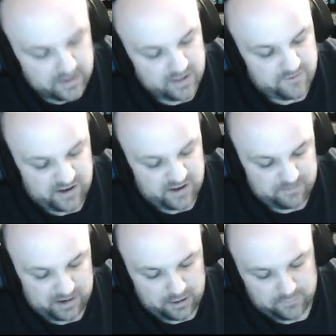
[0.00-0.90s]
5
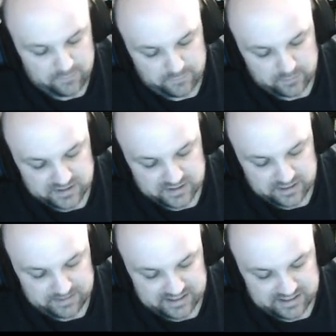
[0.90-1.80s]
pi over 4 is going to be
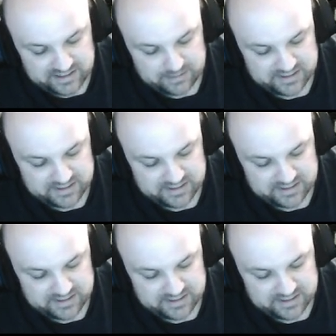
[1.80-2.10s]
the same as